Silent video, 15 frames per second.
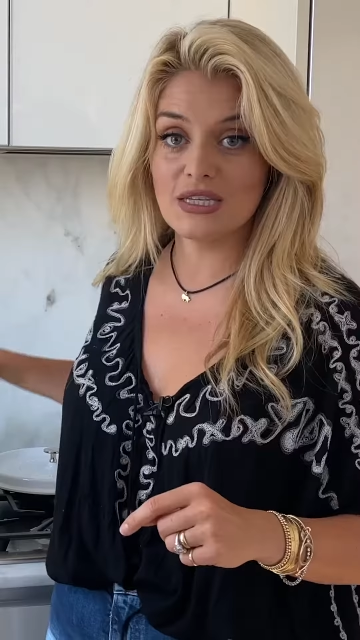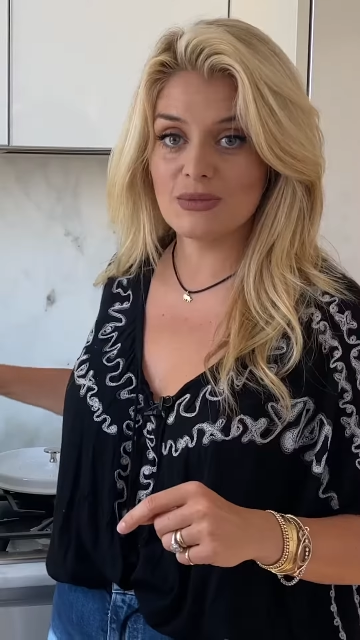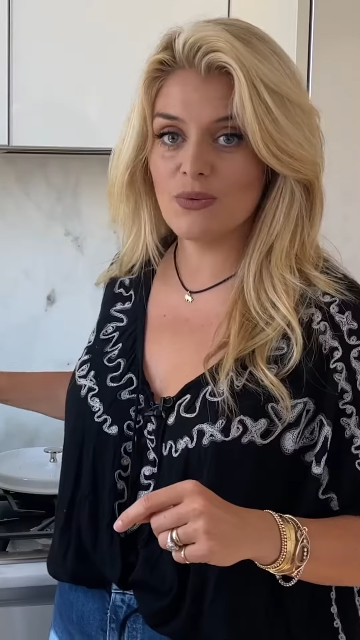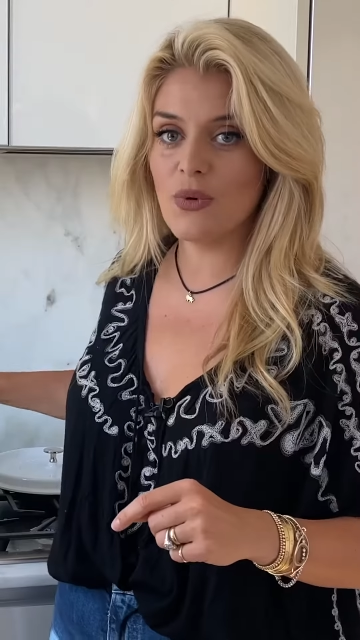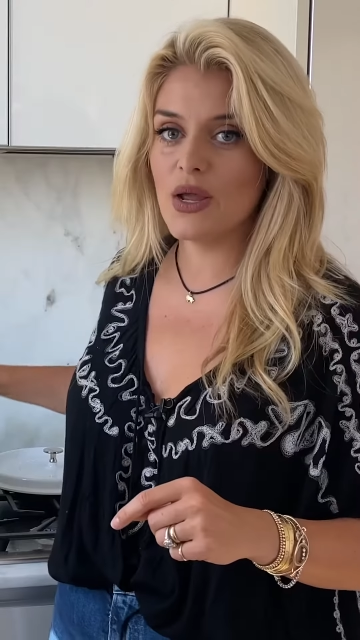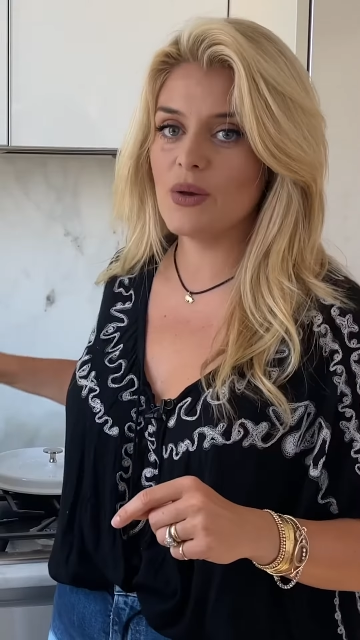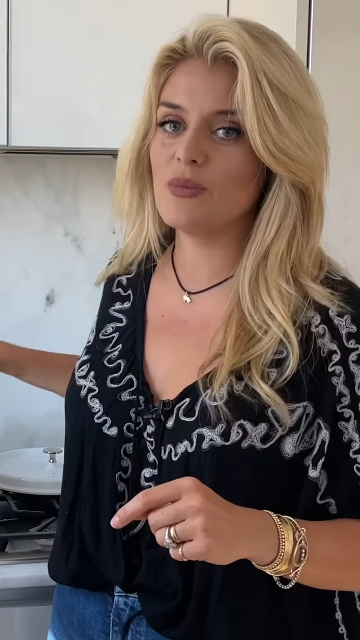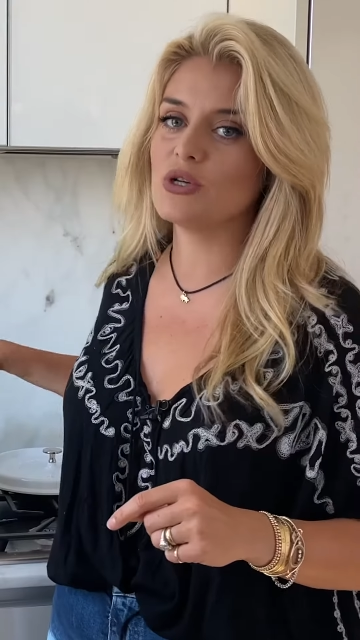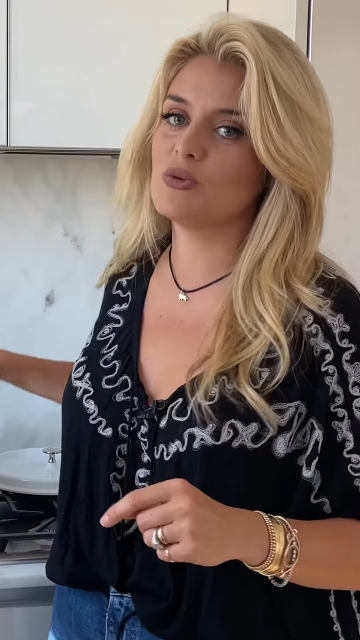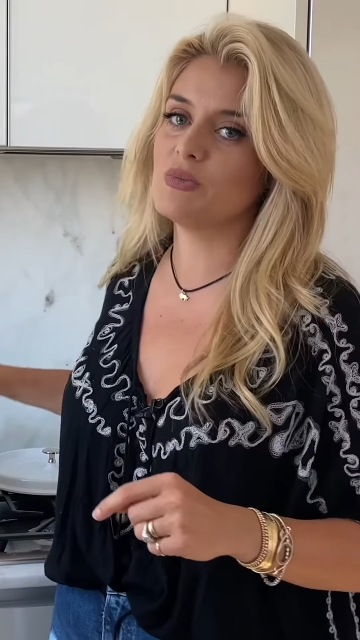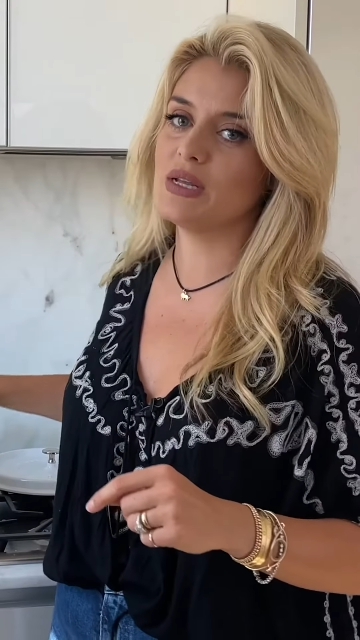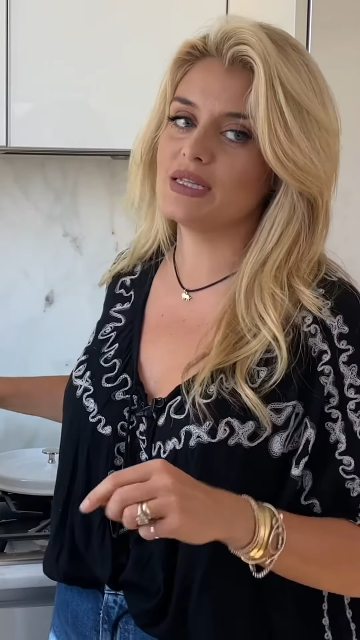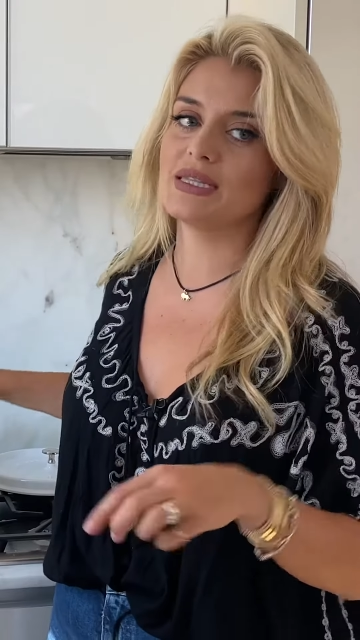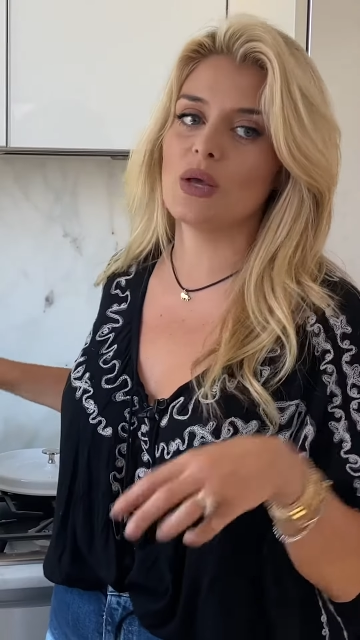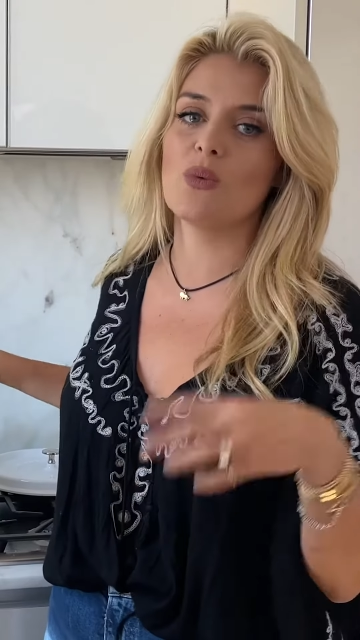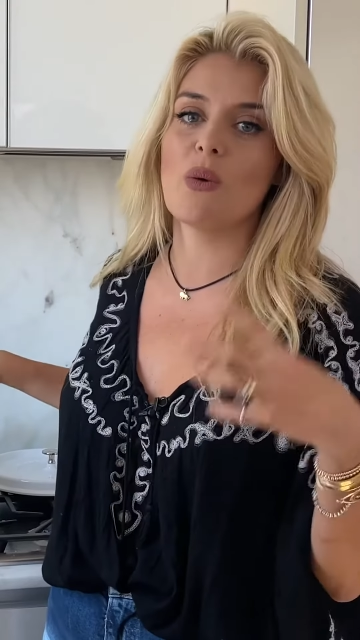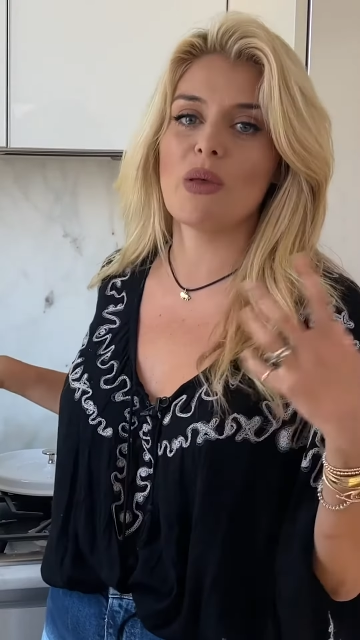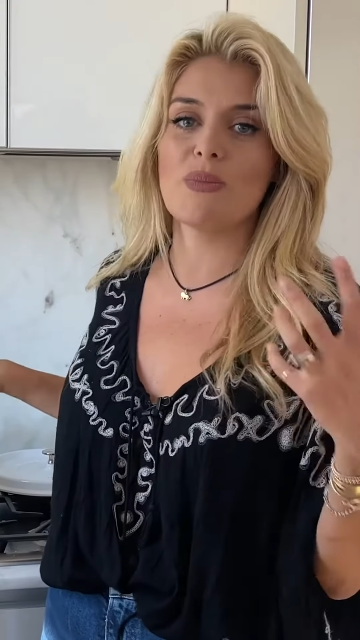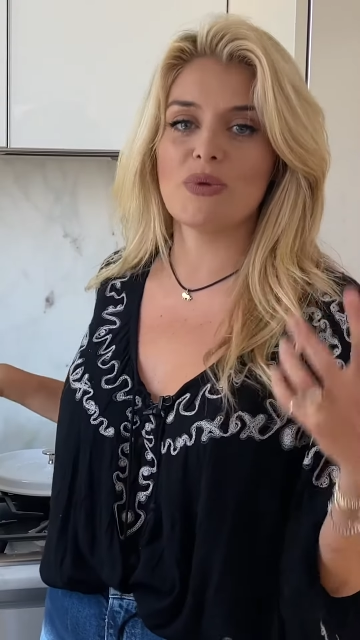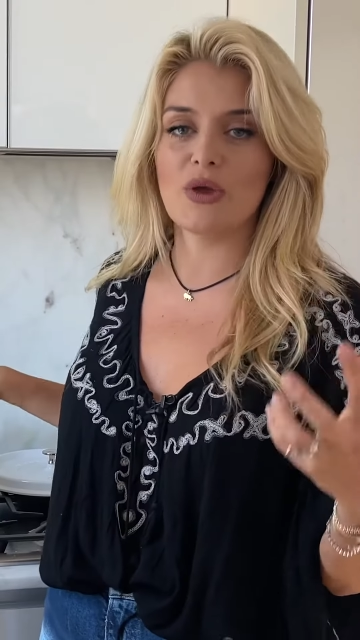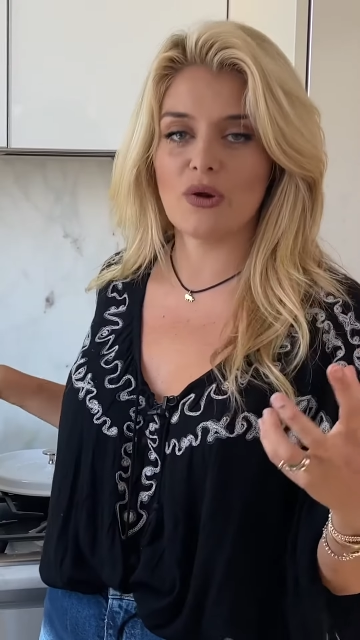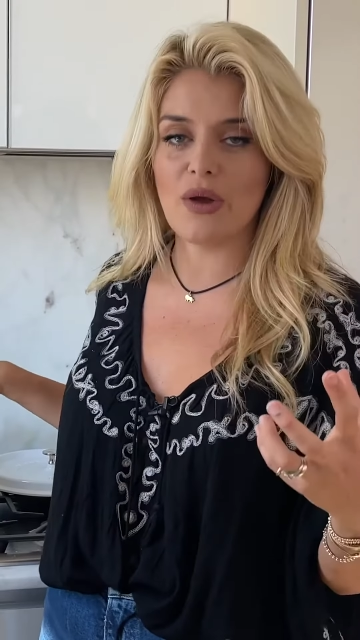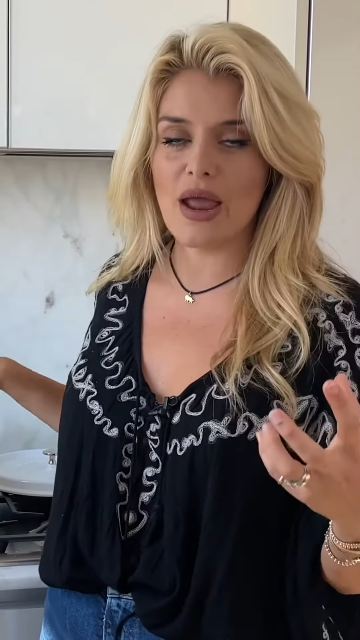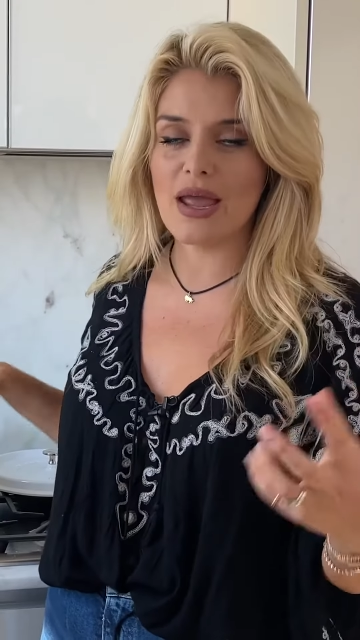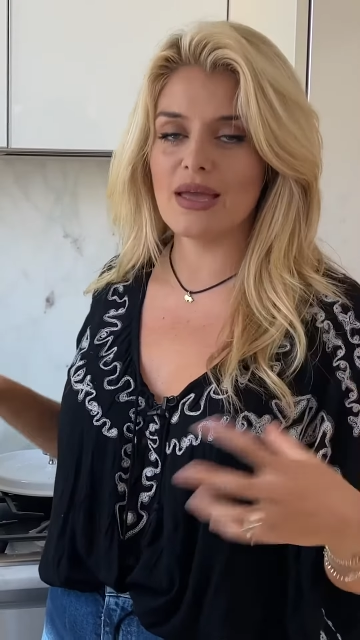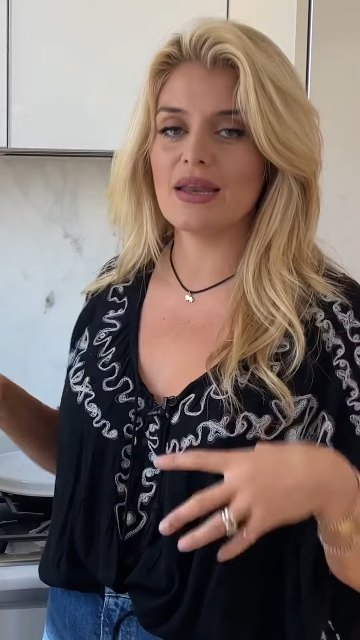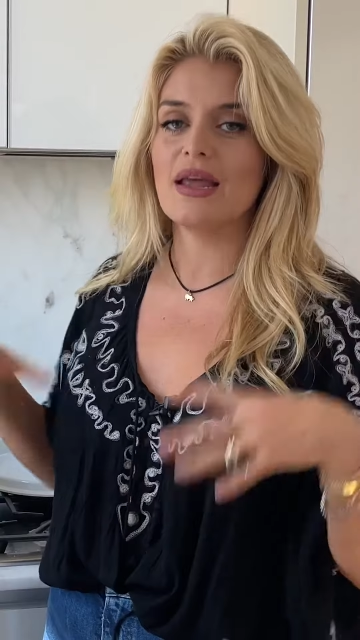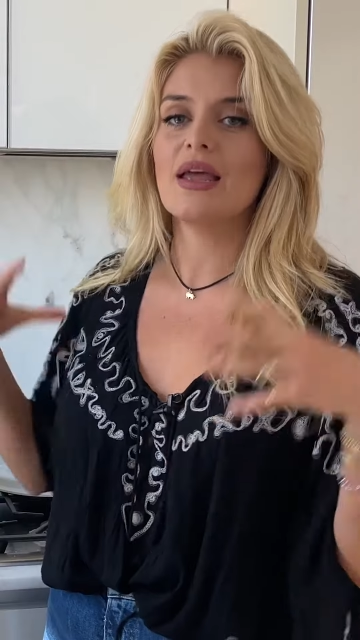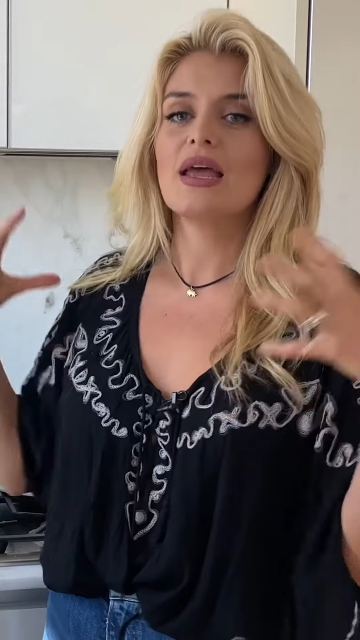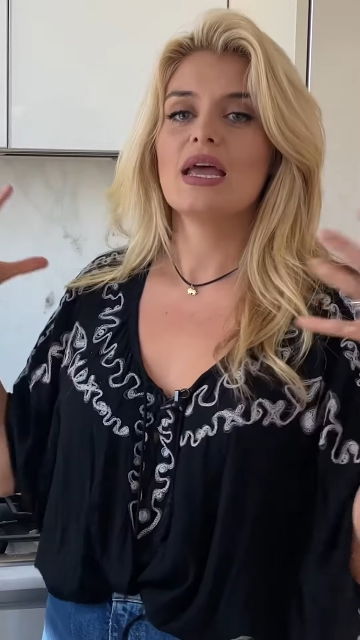point, which means that when we puree it,